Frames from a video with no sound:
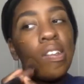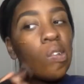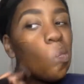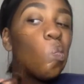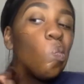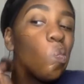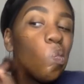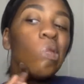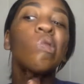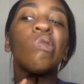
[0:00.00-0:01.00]

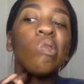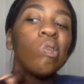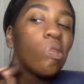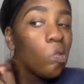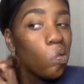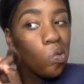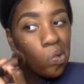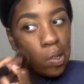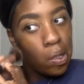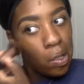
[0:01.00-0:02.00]
And when you see, when it
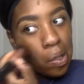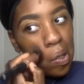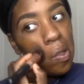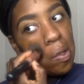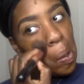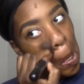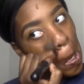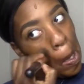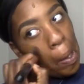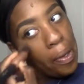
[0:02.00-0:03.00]
was going to take
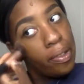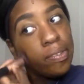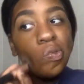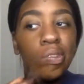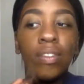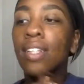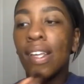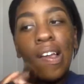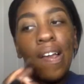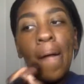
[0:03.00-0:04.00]
care of my
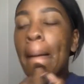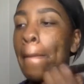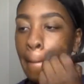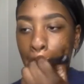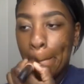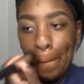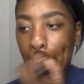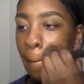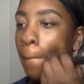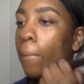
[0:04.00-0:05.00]
hyperpigmentation,
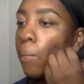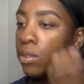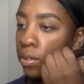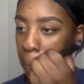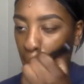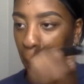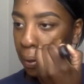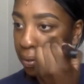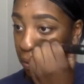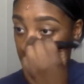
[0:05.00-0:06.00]
but this was like
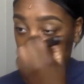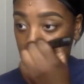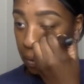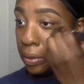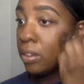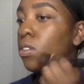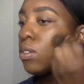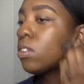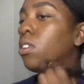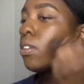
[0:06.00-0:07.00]
a perfect shade for
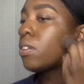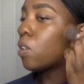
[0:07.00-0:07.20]
me.